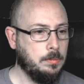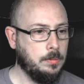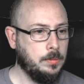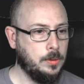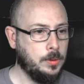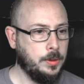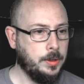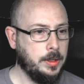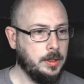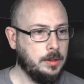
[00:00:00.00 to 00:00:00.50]

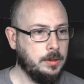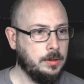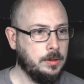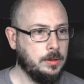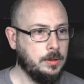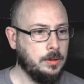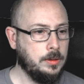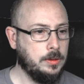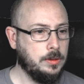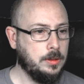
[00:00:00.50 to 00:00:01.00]
More
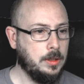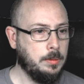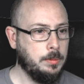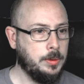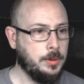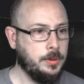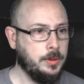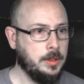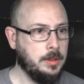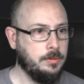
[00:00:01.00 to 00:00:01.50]
errors,
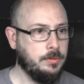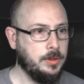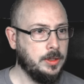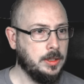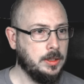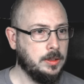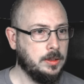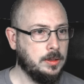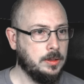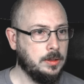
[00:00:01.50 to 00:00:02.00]
summary
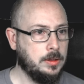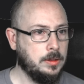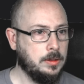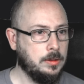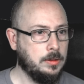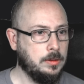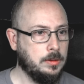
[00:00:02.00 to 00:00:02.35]
fixed.